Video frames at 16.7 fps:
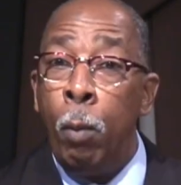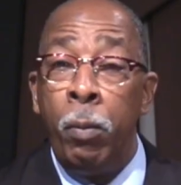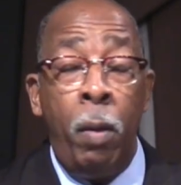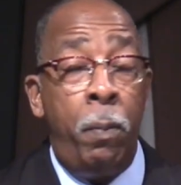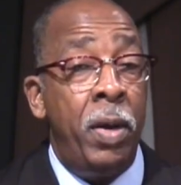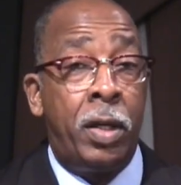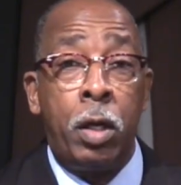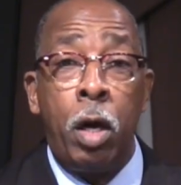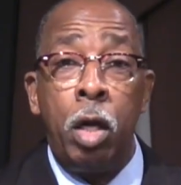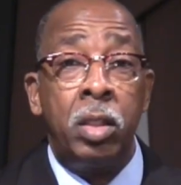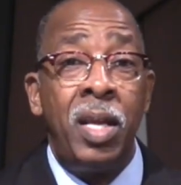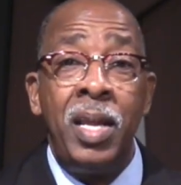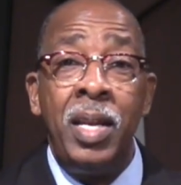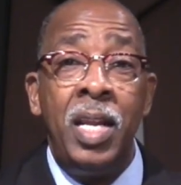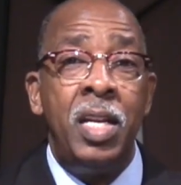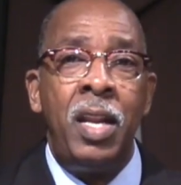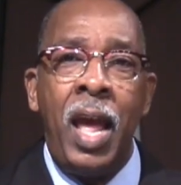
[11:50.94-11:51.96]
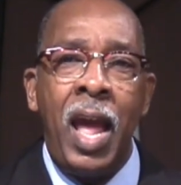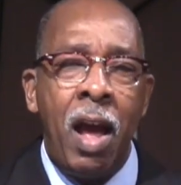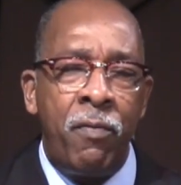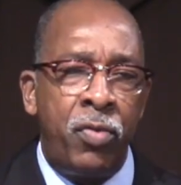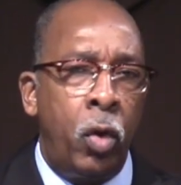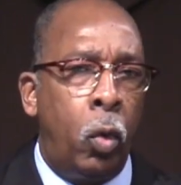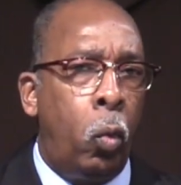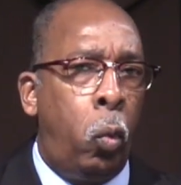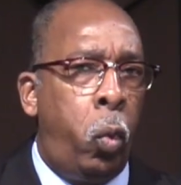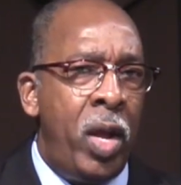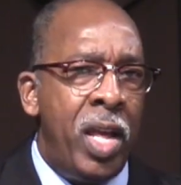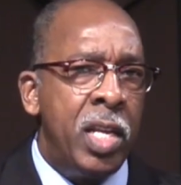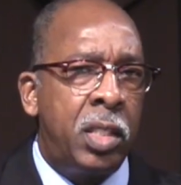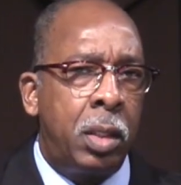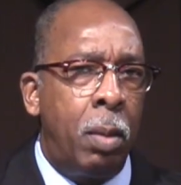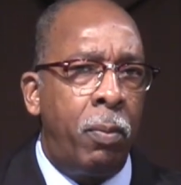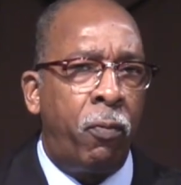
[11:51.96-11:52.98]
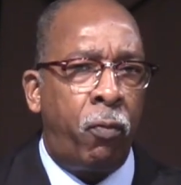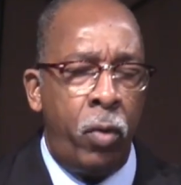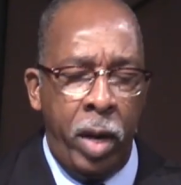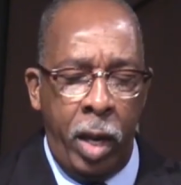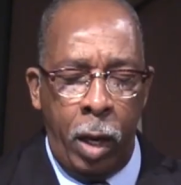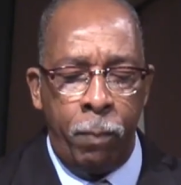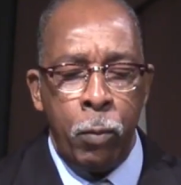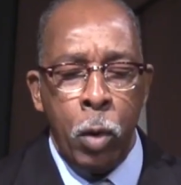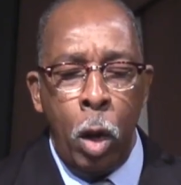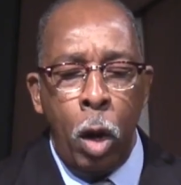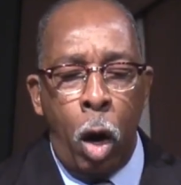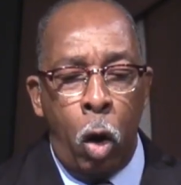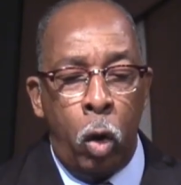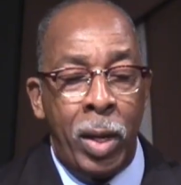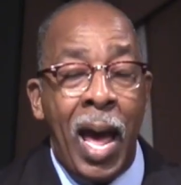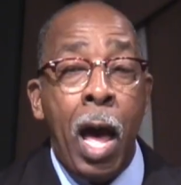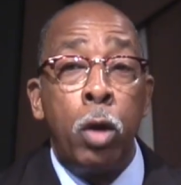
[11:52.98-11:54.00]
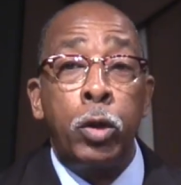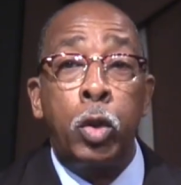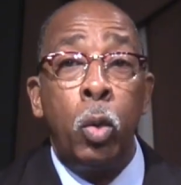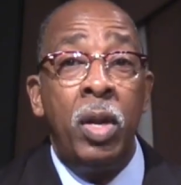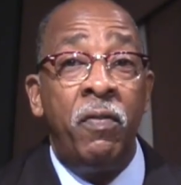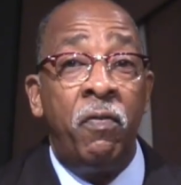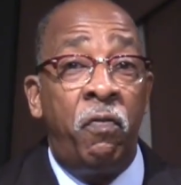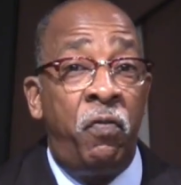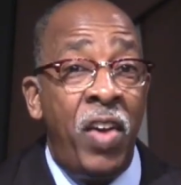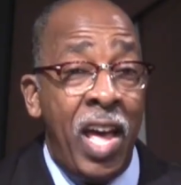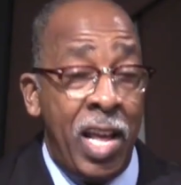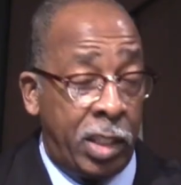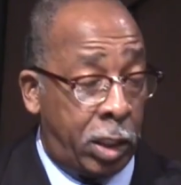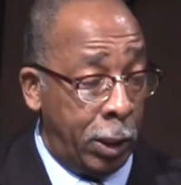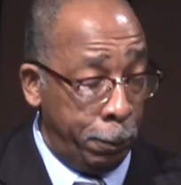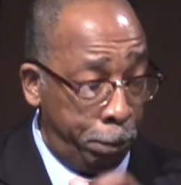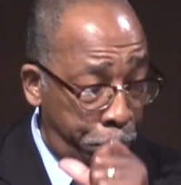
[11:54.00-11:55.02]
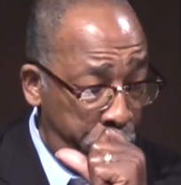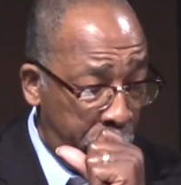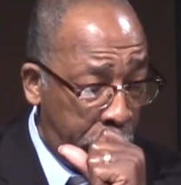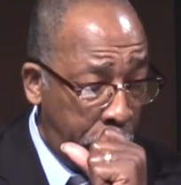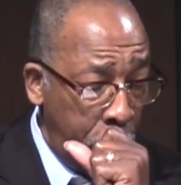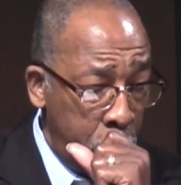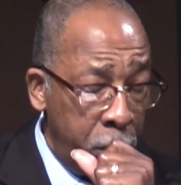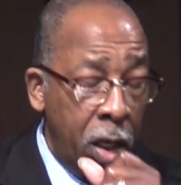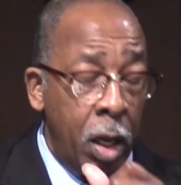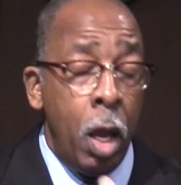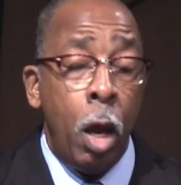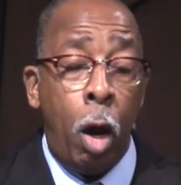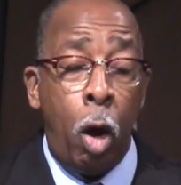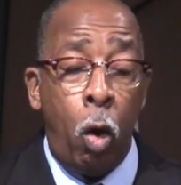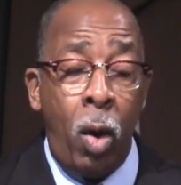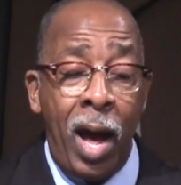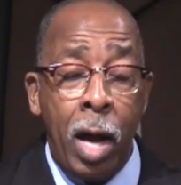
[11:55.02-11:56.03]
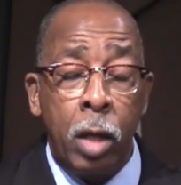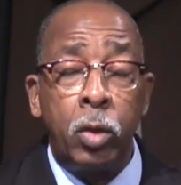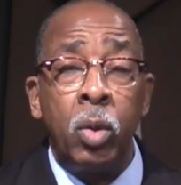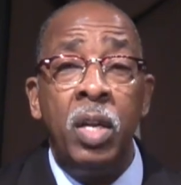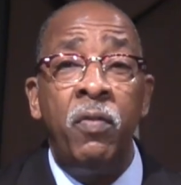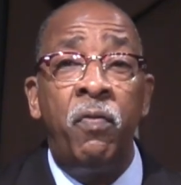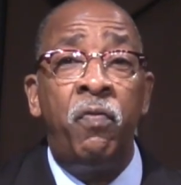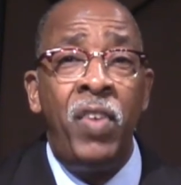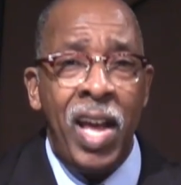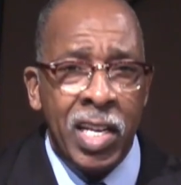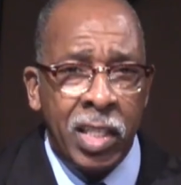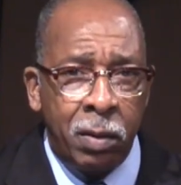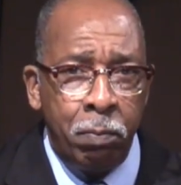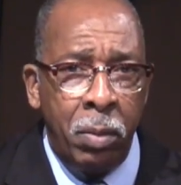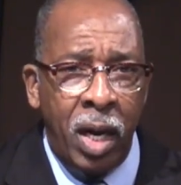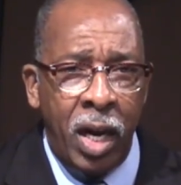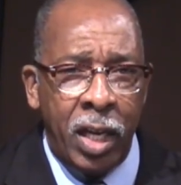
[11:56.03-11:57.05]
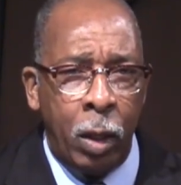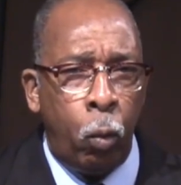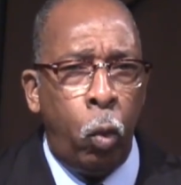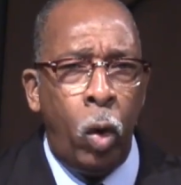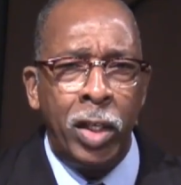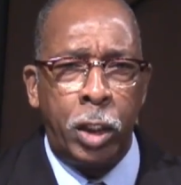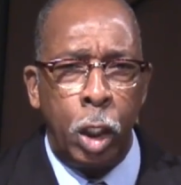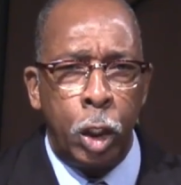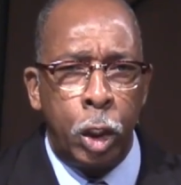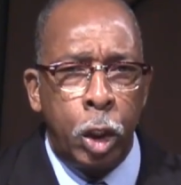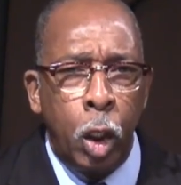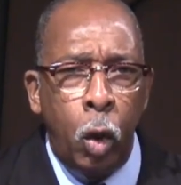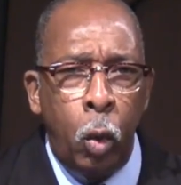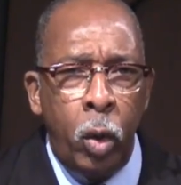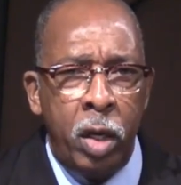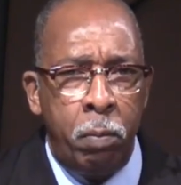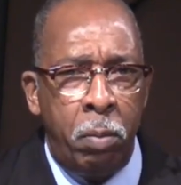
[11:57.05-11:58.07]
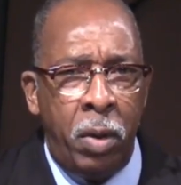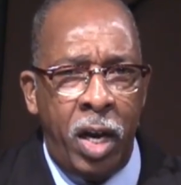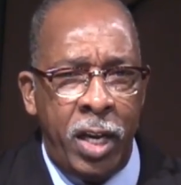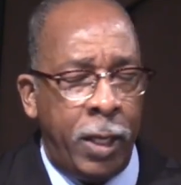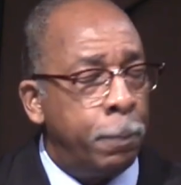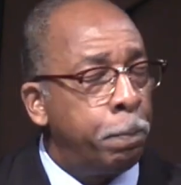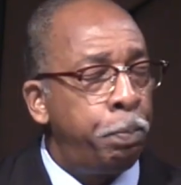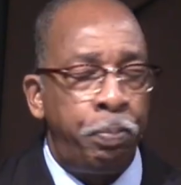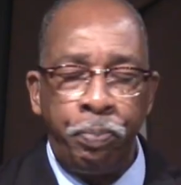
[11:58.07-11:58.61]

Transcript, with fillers: but because they didn't have the wisdom, friend, on how to invest it, excuse me, on how to invest money, what to do with money.